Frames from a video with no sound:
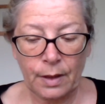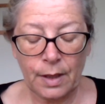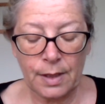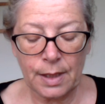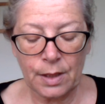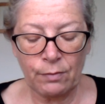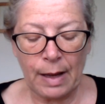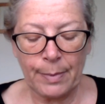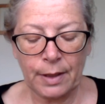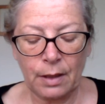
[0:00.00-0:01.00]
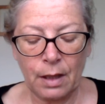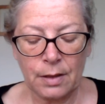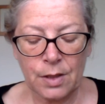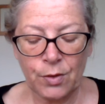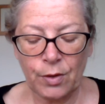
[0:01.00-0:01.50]
He sent a rapid
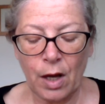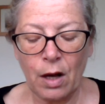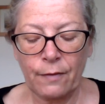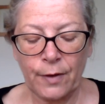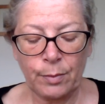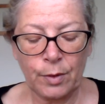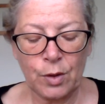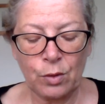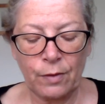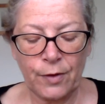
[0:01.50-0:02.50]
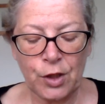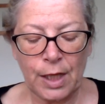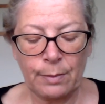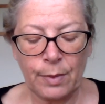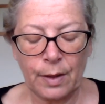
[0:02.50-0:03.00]
glance through the half-open door of the
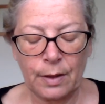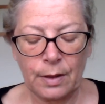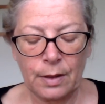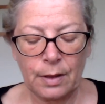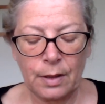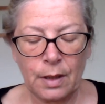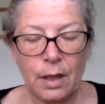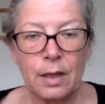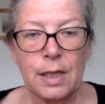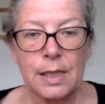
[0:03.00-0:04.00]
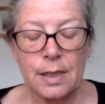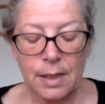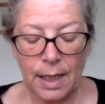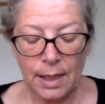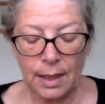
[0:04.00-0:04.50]
chamber, and
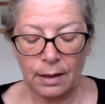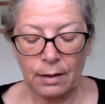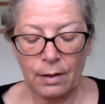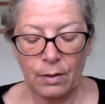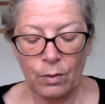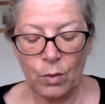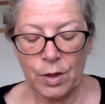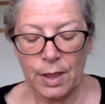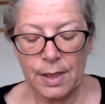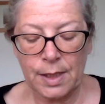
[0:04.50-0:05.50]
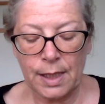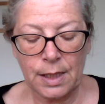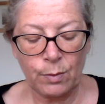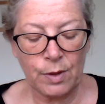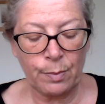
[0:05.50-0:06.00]
ascertaining what I
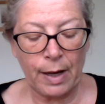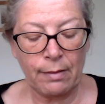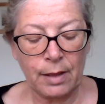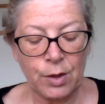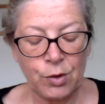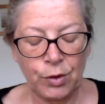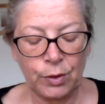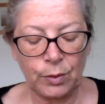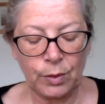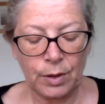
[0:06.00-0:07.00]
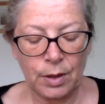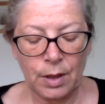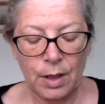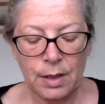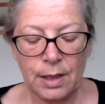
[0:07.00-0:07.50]
stated was apparently true,
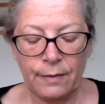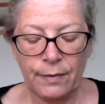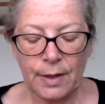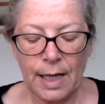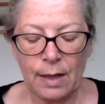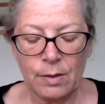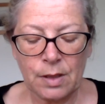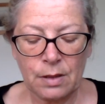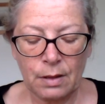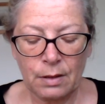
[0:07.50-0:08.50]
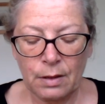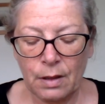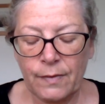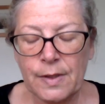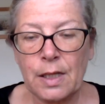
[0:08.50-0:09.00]
delivered the house
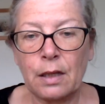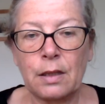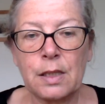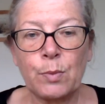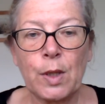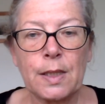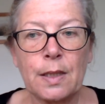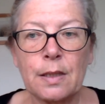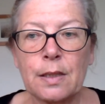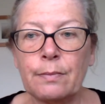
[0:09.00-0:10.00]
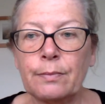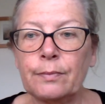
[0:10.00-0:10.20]
of his luckless presence.